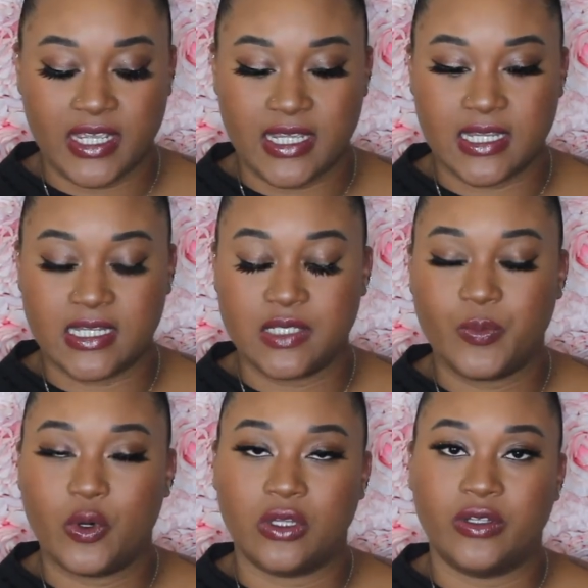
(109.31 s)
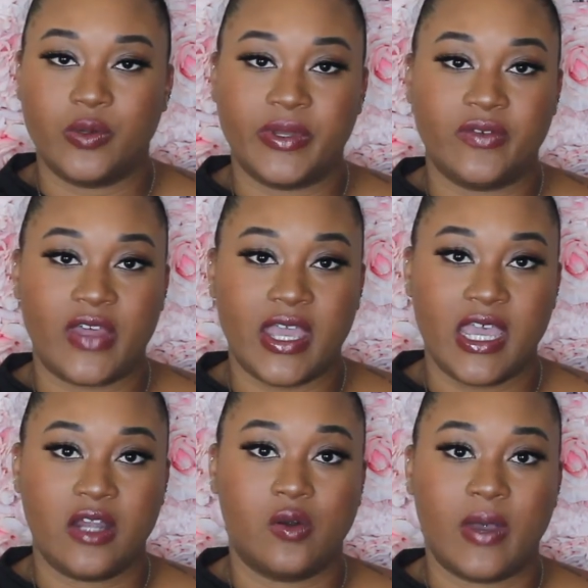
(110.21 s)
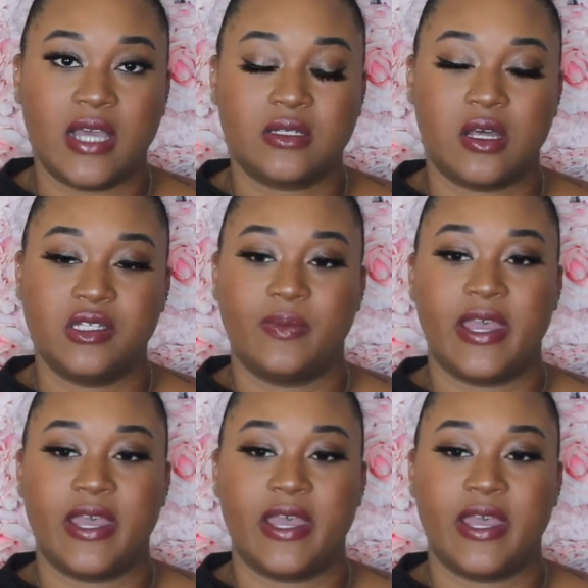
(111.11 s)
is pour a little bit of that candle wax onto